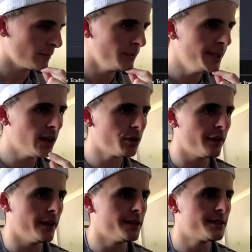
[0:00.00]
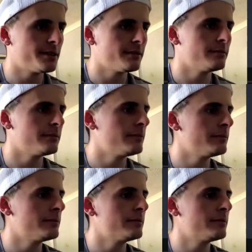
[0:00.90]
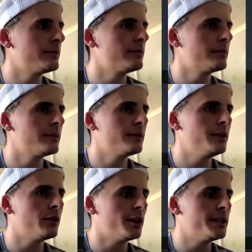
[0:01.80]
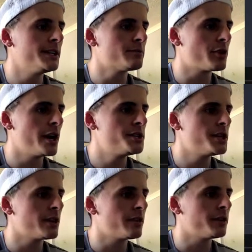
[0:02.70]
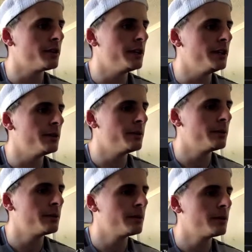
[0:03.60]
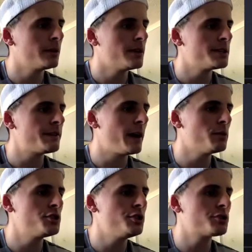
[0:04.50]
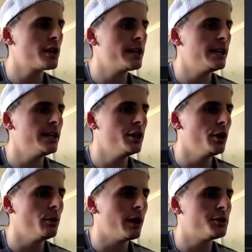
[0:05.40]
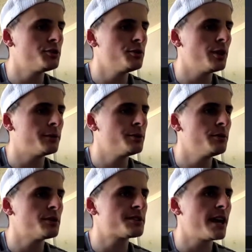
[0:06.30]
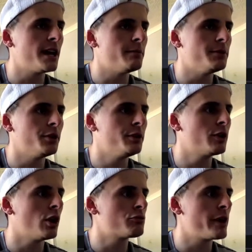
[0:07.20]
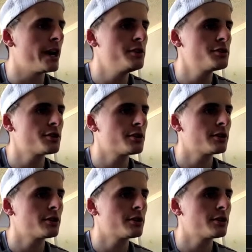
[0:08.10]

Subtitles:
Yeah, look at this. You've got a decent range here on EU. If I was trading EU, I'd do the same. You know, you've got a range,